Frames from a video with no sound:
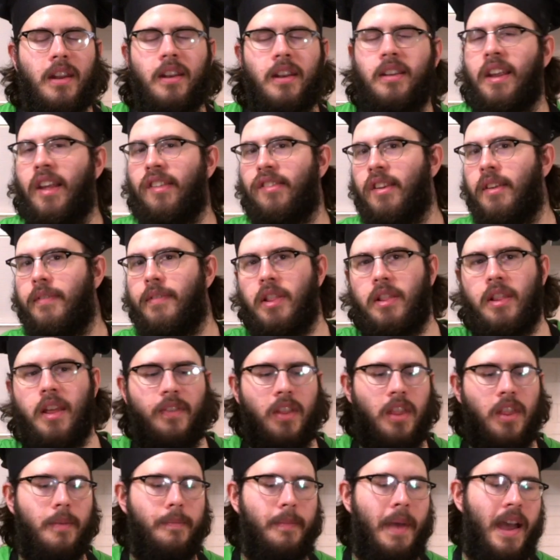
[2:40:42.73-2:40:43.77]
It doesn't even live
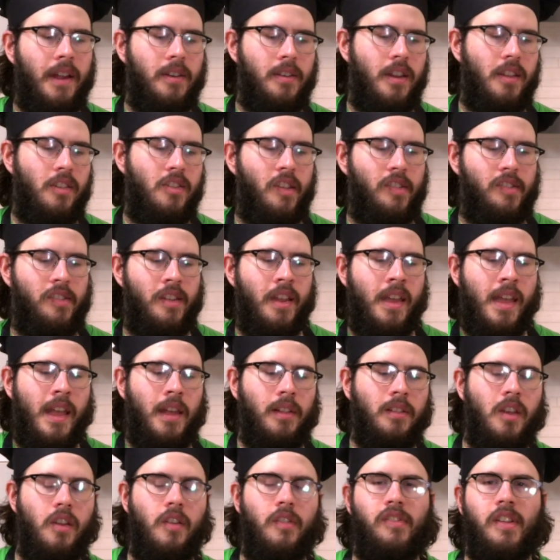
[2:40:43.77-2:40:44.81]
in the mountain, it just
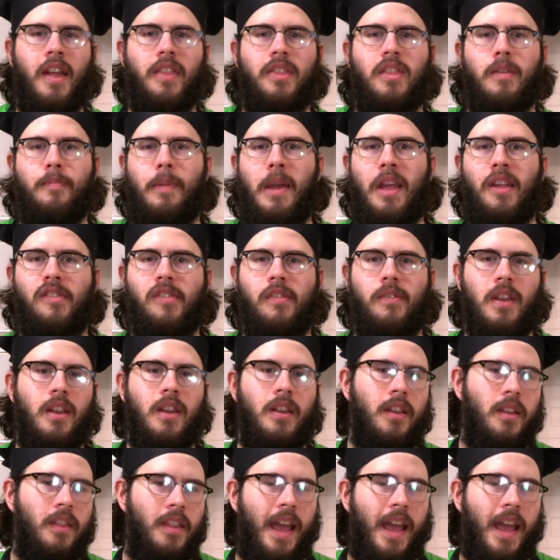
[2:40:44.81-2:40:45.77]
lives at the base of it.